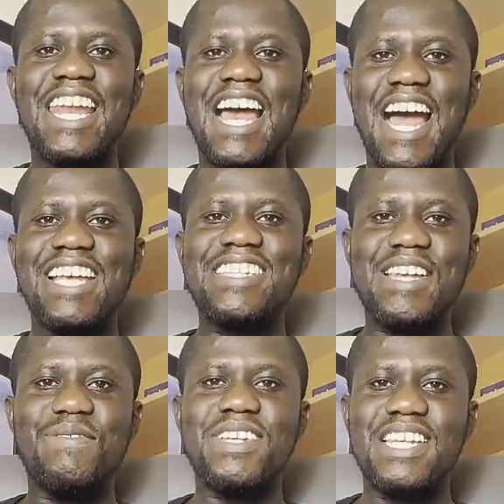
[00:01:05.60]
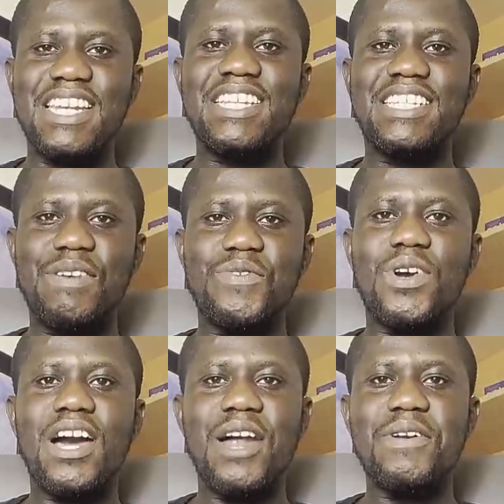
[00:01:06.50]
and I serve as an
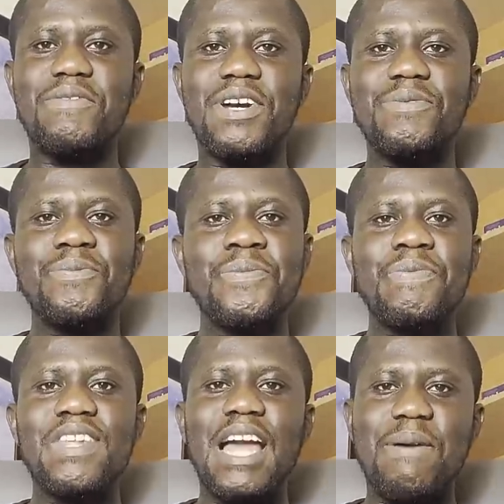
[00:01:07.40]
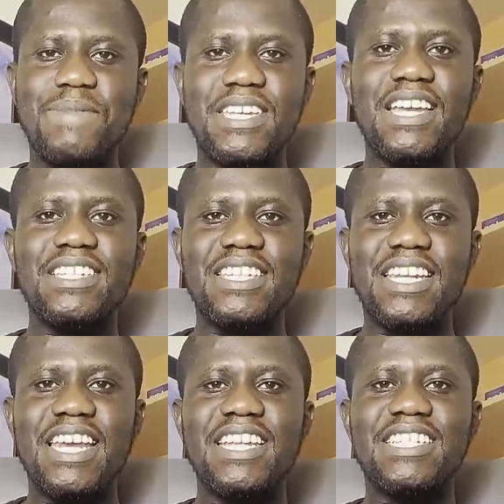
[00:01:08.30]
interviewer. However, I'm here
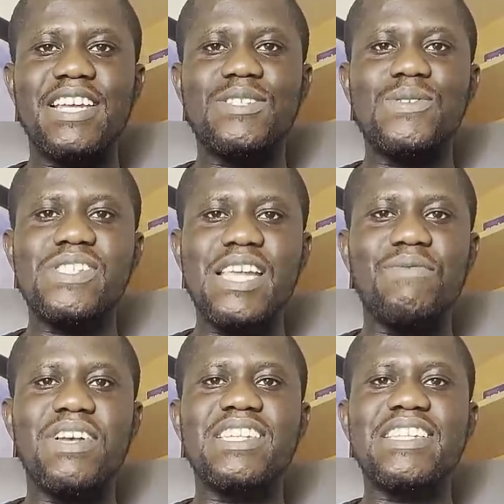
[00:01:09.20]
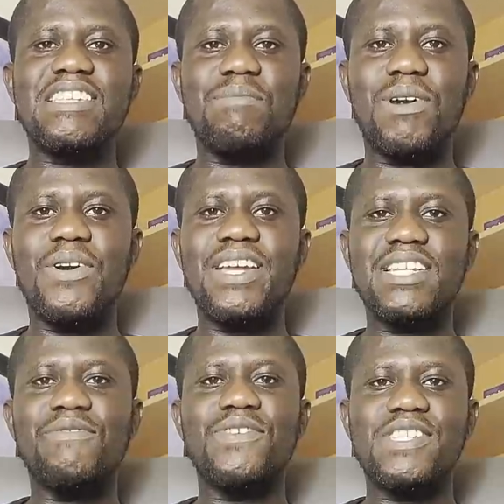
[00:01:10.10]
today just to serve as a
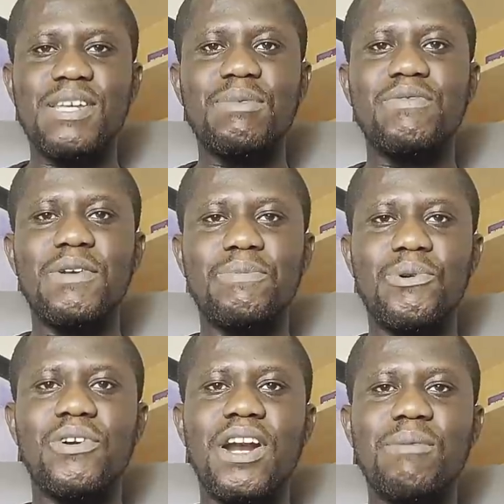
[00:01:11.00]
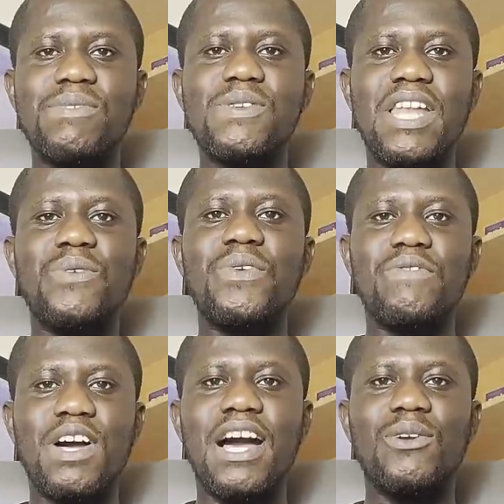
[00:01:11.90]
summarizer for some of the programs that
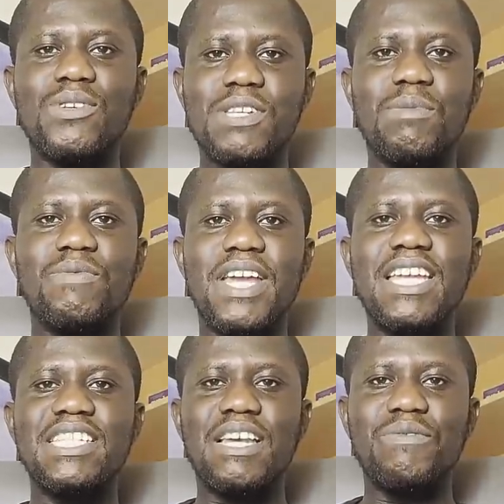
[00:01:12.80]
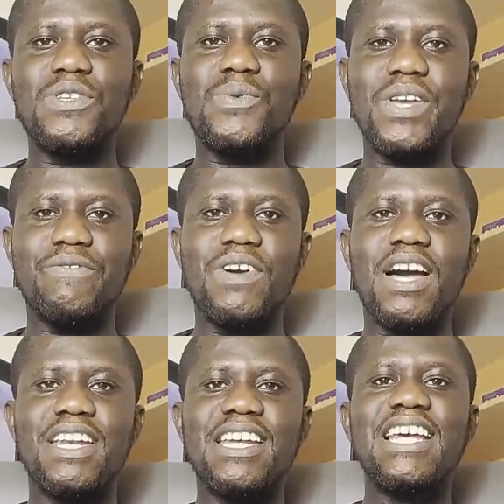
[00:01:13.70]
we've had or some of the interviews we've
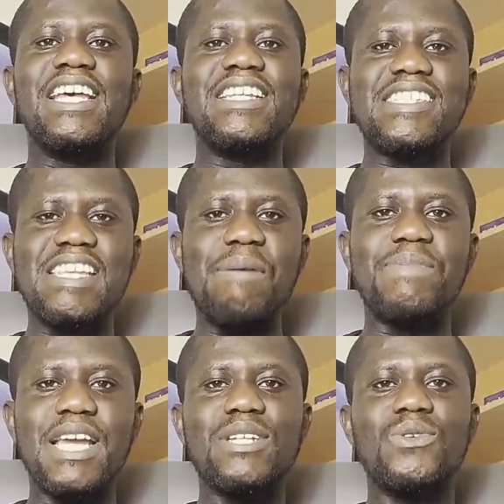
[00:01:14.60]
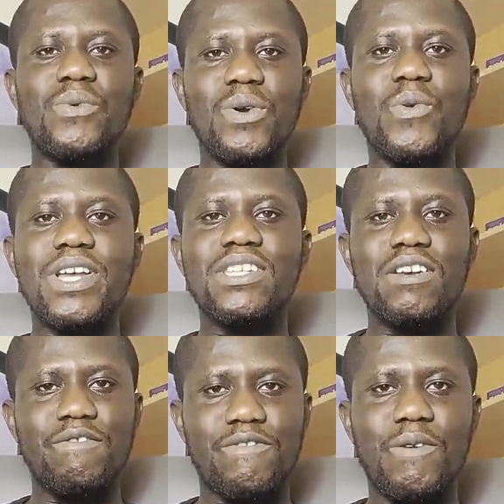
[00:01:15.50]
had, subject to
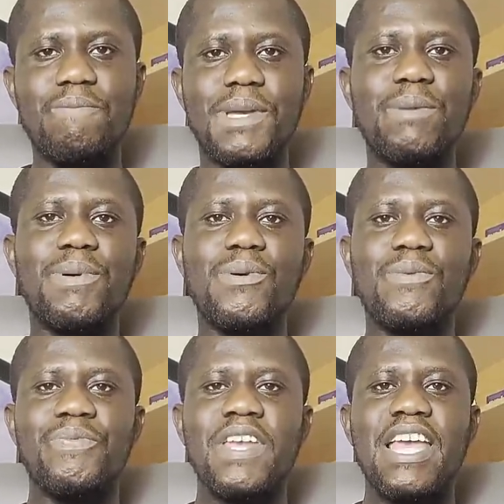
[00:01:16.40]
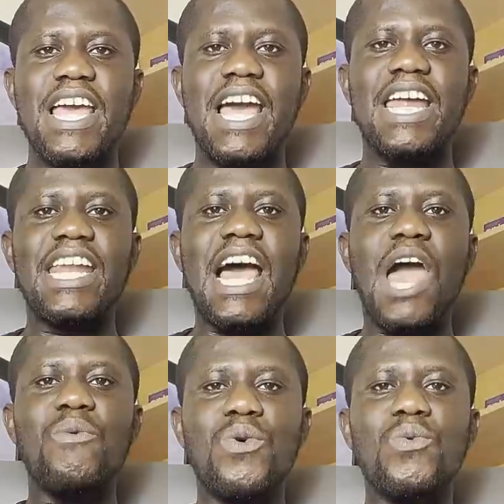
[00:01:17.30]
requests from people. And
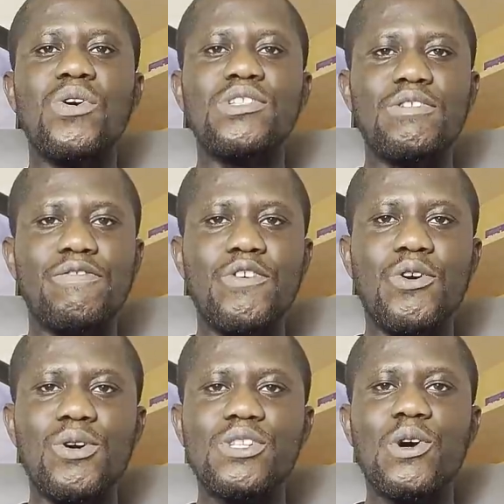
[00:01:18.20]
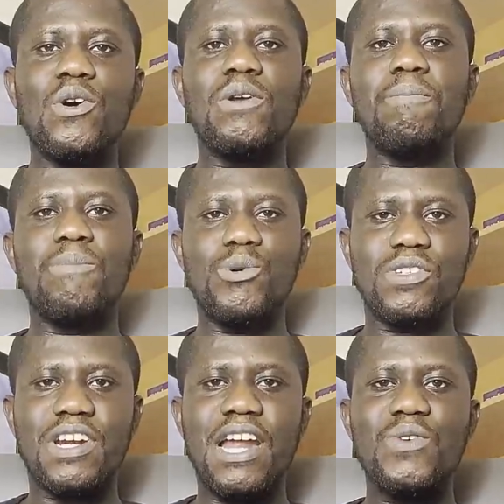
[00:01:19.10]
I will want to focus on
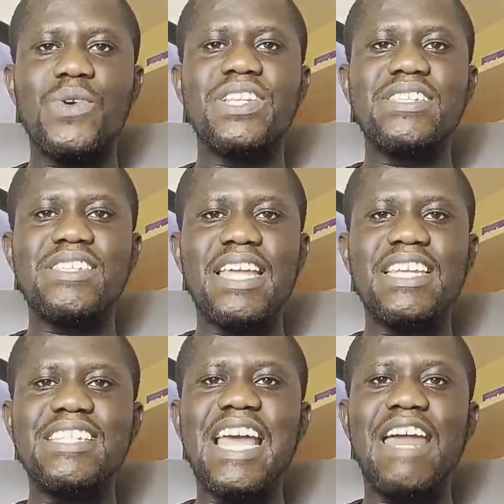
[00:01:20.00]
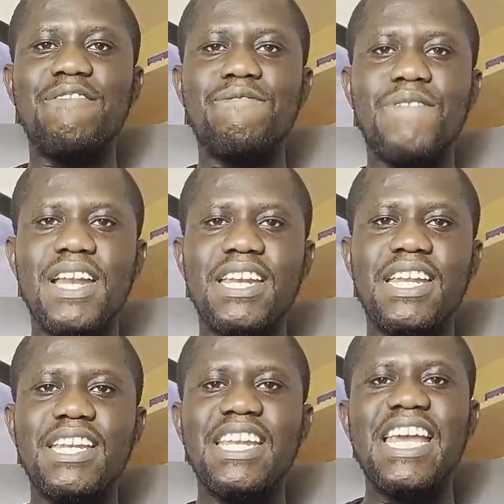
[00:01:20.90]
postgraduate studies and
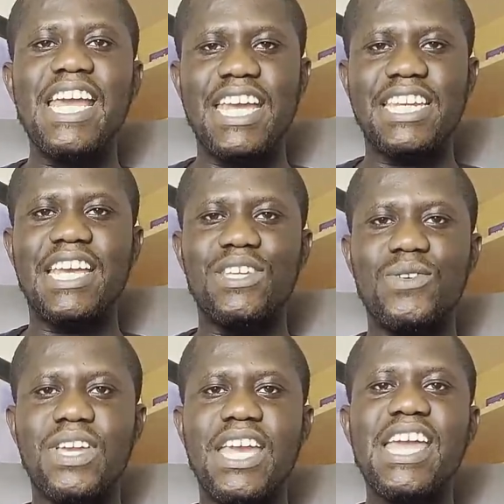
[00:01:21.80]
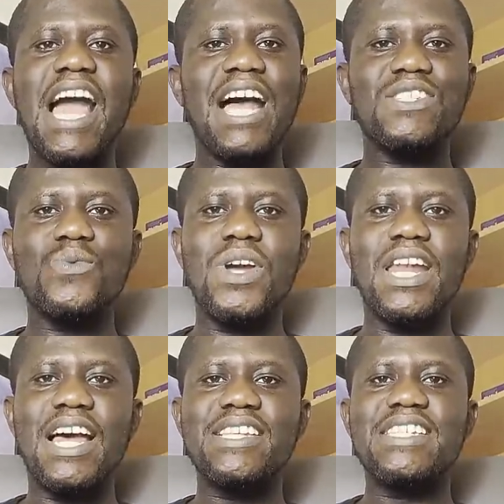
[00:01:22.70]
funding in the UK, as
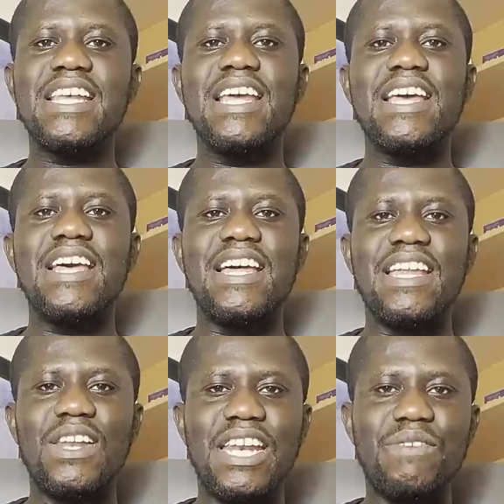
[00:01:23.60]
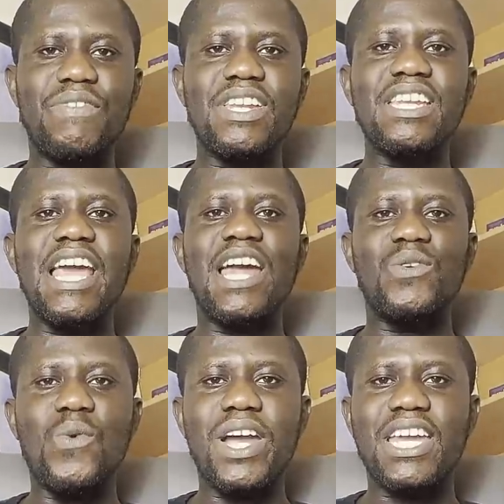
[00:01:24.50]
well as living
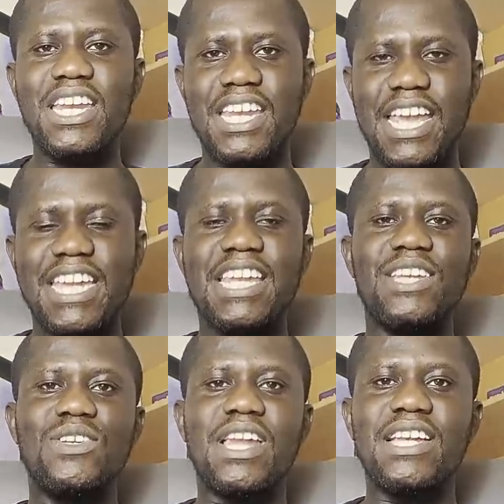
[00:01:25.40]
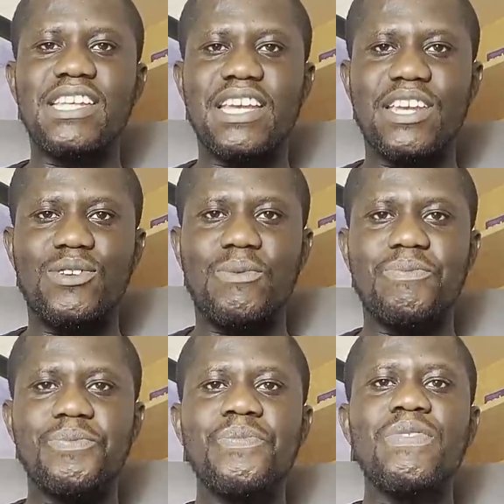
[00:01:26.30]
and working in the United
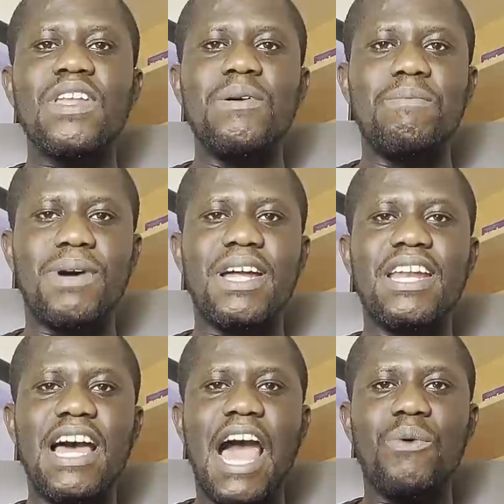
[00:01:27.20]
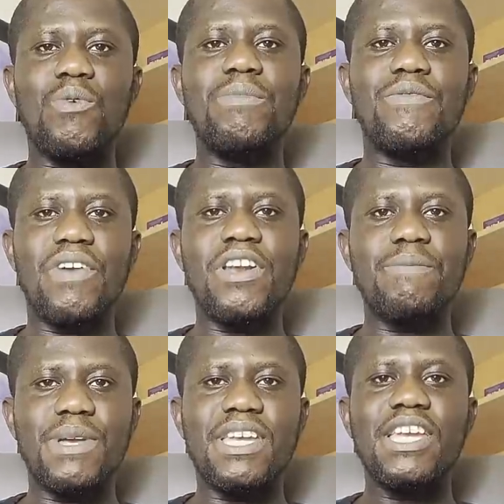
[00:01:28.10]
Kingdom. But I will be very
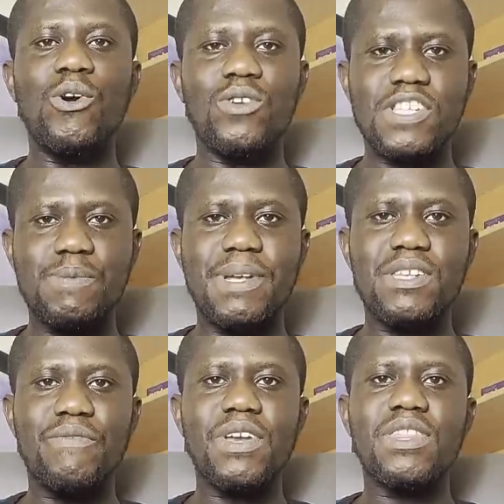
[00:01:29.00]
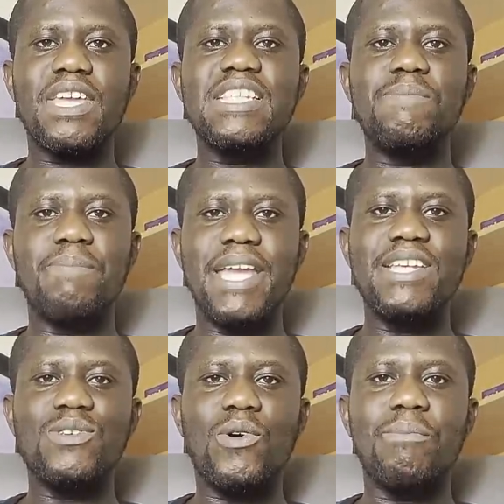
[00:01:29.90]
picky on specific things
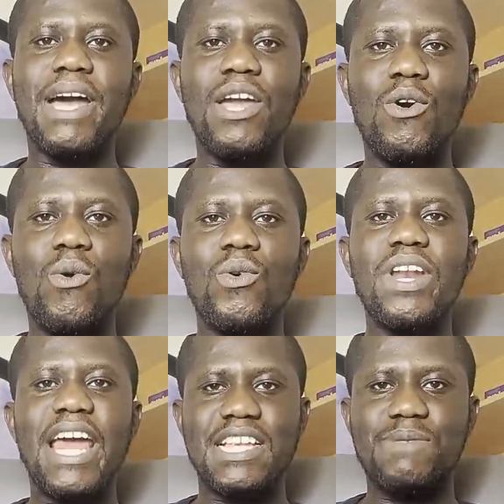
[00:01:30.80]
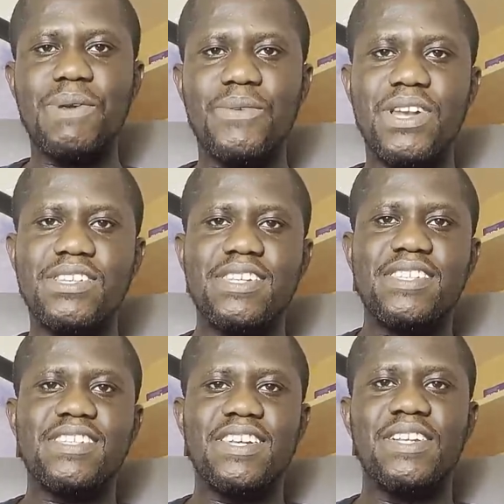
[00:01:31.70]
based on my own
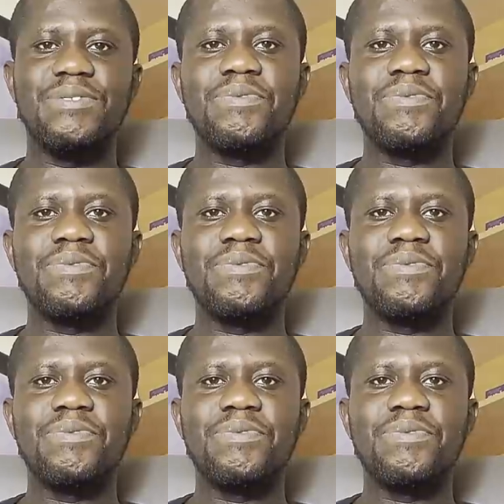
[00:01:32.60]
experiences